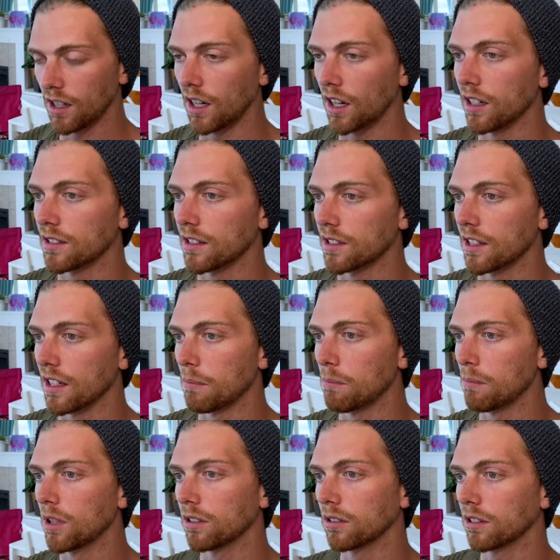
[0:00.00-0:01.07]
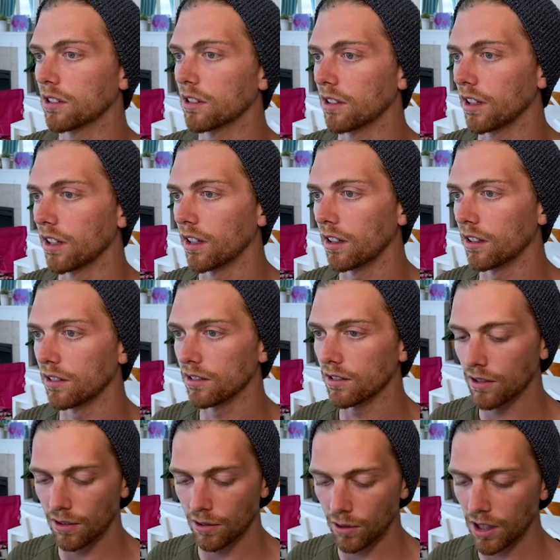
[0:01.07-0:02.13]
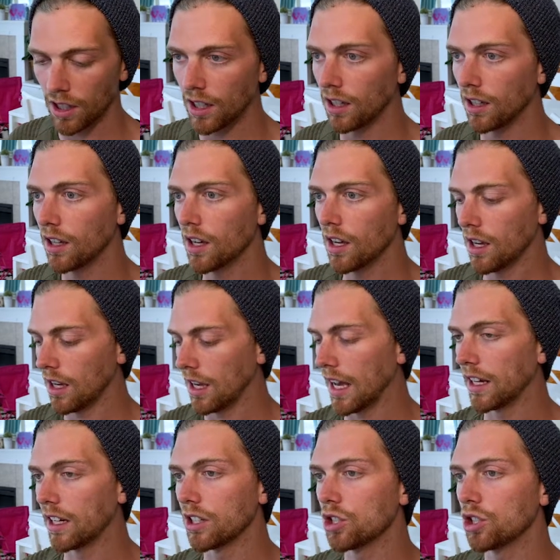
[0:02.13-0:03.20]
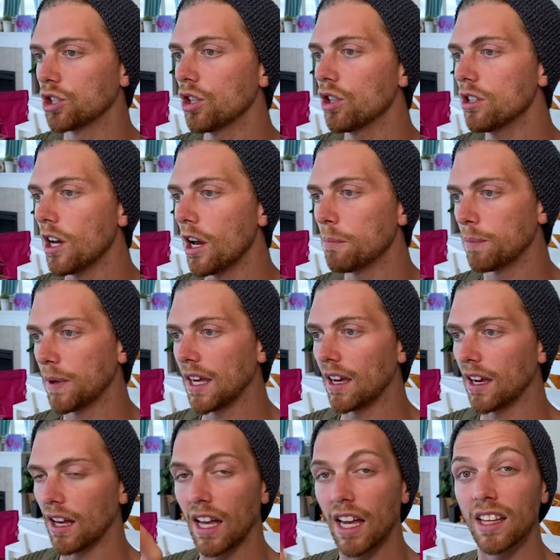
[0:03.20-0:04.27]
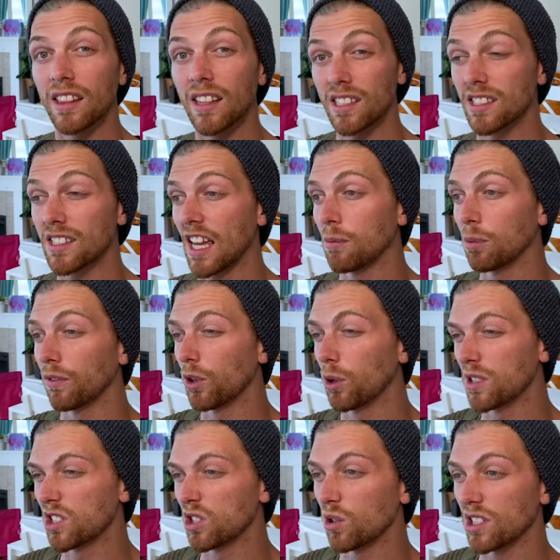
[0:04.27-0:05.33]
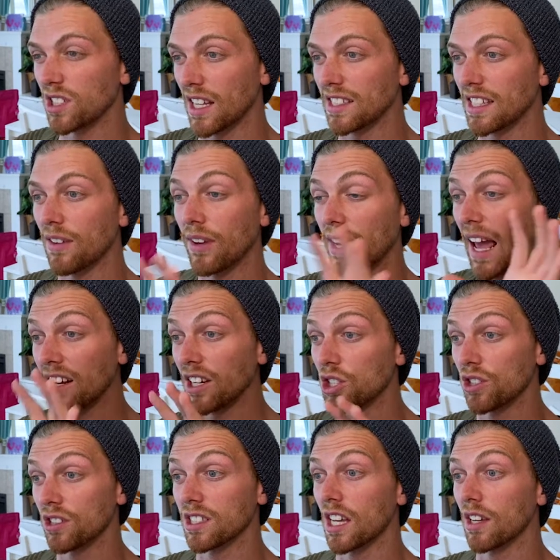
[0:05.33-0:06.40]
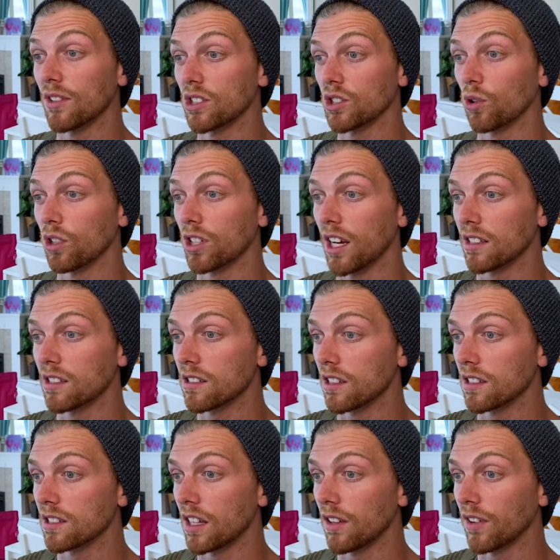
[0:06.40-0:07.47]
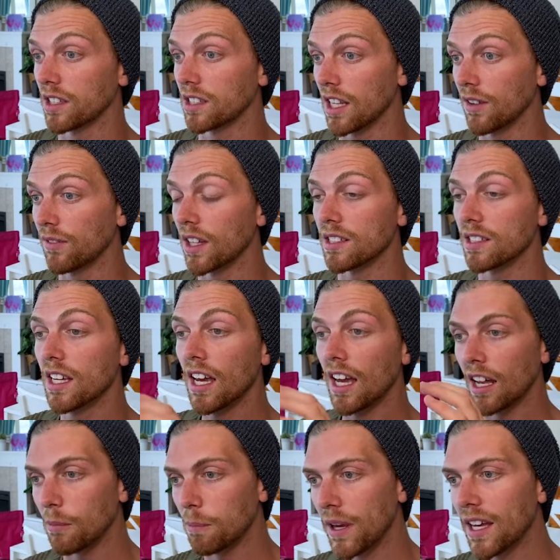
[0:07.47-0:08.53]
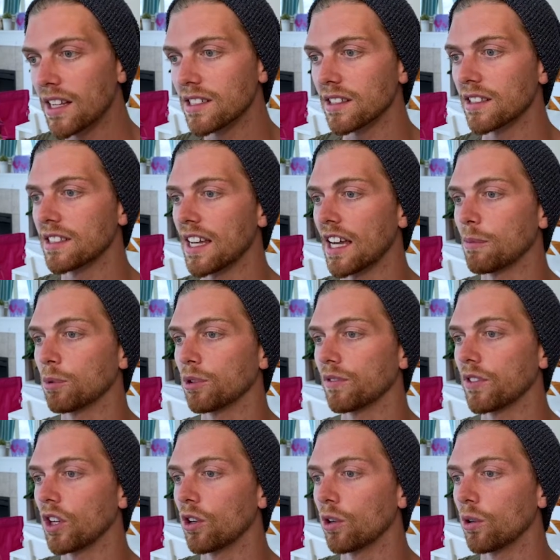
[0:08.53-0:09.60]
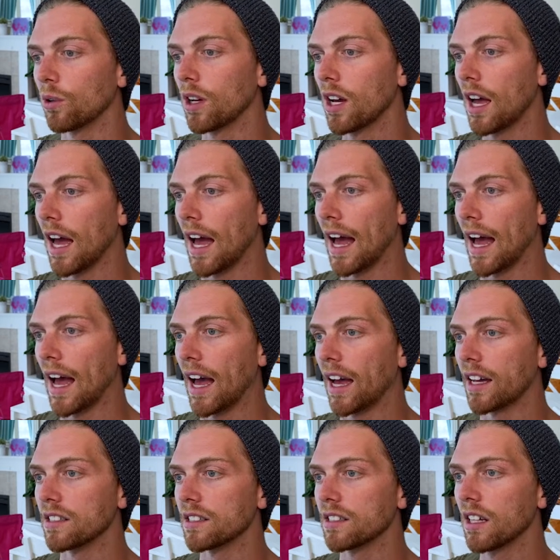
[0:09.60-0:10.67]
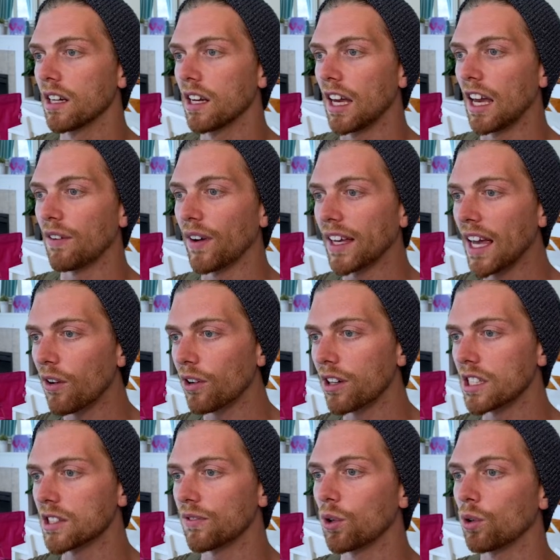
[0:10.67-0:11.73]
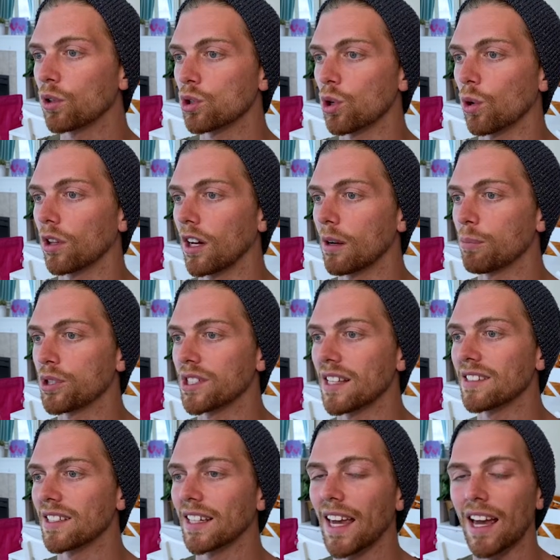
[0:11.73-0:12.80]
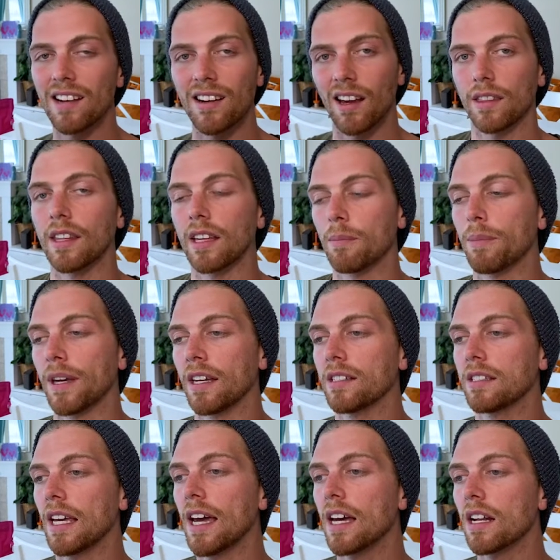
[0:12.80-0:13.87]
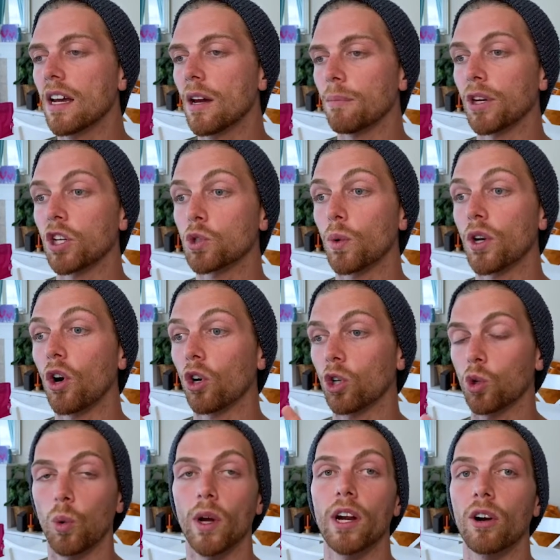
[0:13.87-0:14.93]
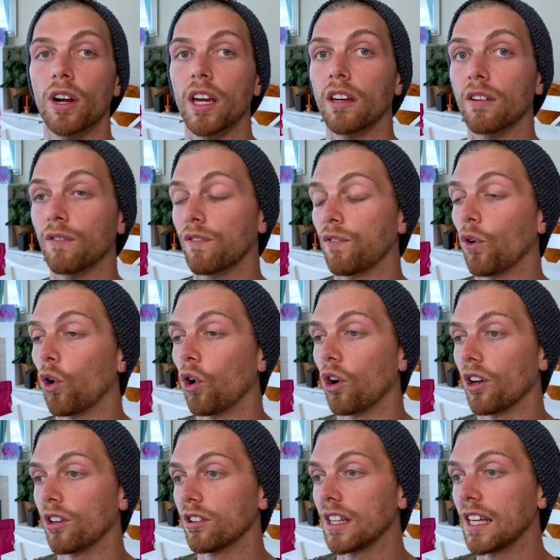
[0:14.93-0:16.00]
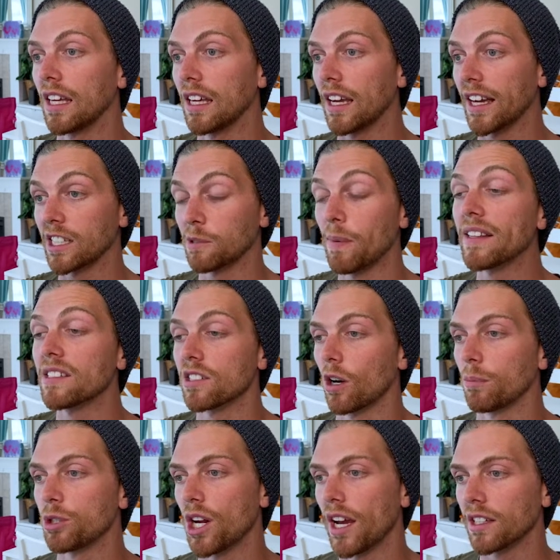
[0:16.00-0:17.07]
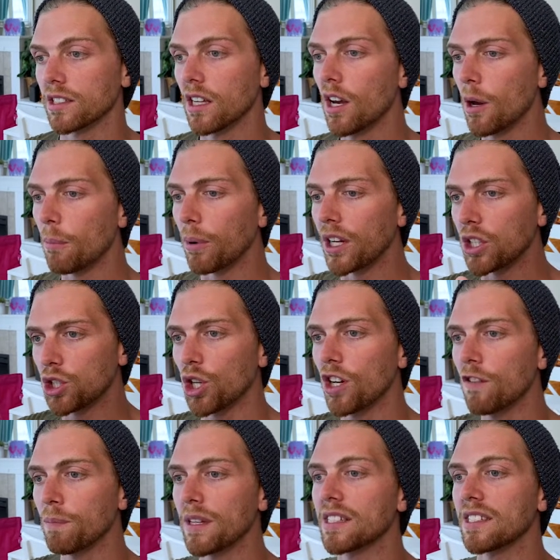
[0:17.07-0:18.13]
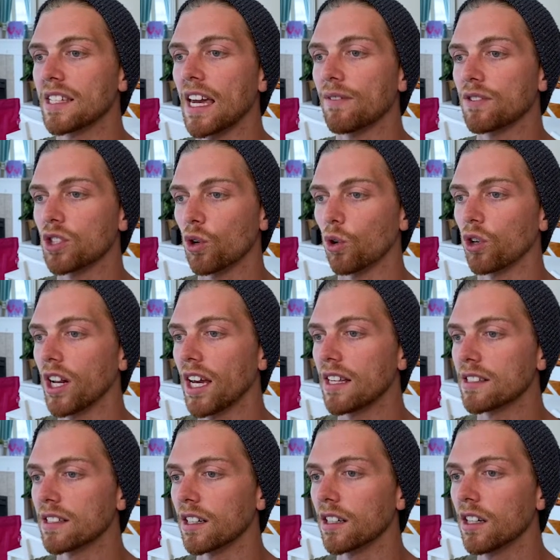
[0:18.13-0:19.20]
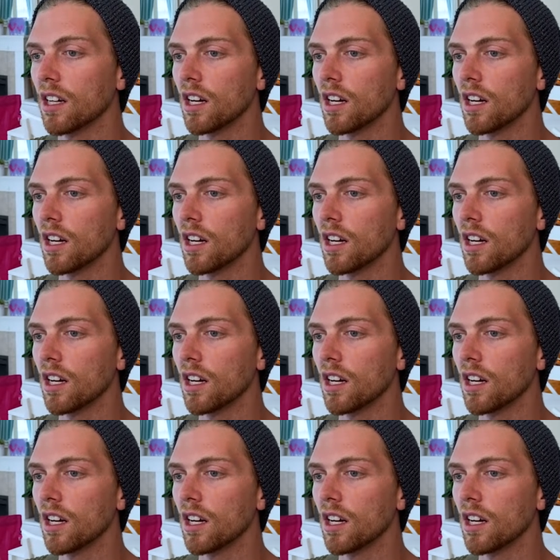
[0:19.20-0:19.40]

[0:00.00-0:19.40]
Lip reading: So let's say milk and 3, and it should appear in this table view as soon as I save it, and it should save its core data. So let's see if I save this, it appears in the table view, and if I get rid of this view controller and present it again, nothing appears yet because we're not querying for the expense objects, but it should have been saved to core data.